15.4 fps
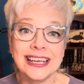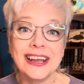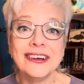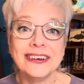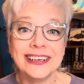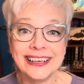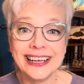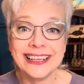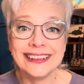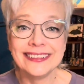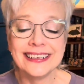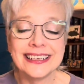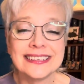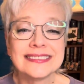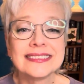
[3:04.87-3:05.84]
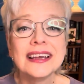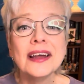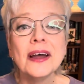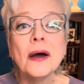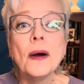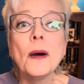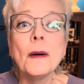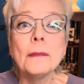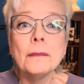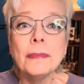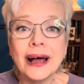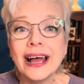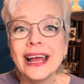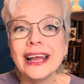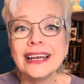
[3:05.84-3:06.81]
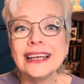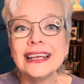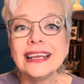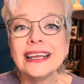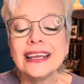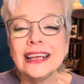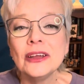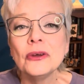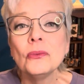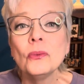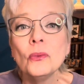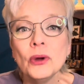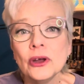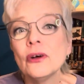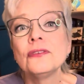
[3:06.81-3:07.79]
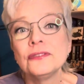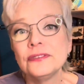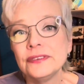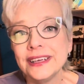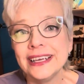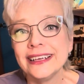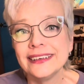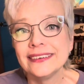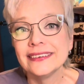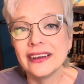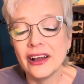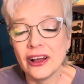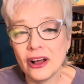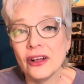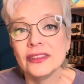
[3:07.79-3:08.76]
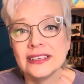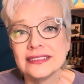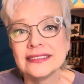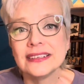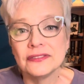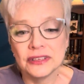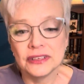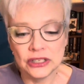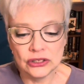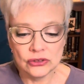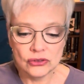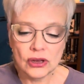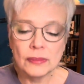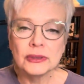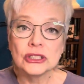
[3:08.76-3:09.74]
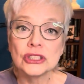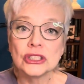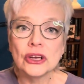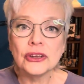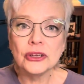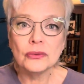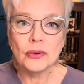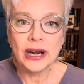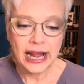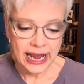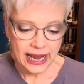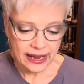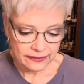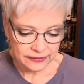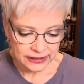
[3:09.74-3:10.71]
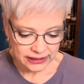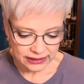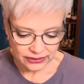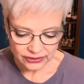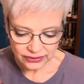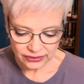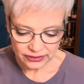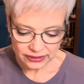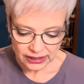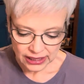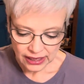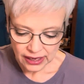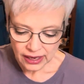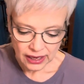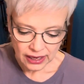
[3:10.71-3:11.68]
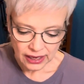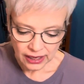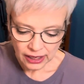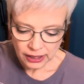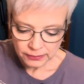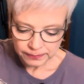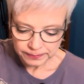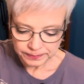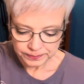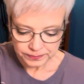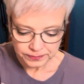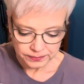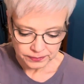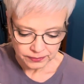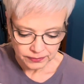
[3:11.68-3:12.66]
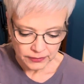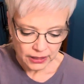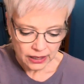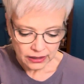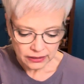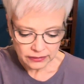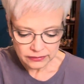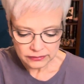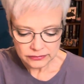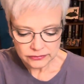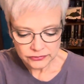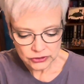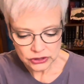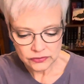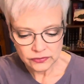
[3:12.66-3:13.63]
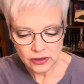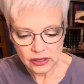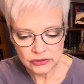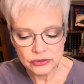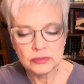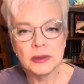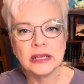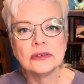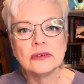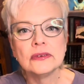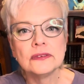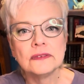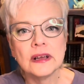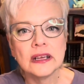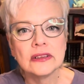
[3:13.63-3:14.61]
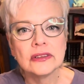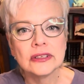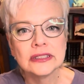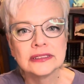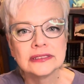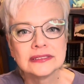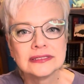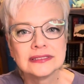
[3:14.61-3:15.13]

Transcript: carry like this. But it will fit all this stuff in here. So I'm going to show you what I have in here. Um, First of all, there's my little fuggler,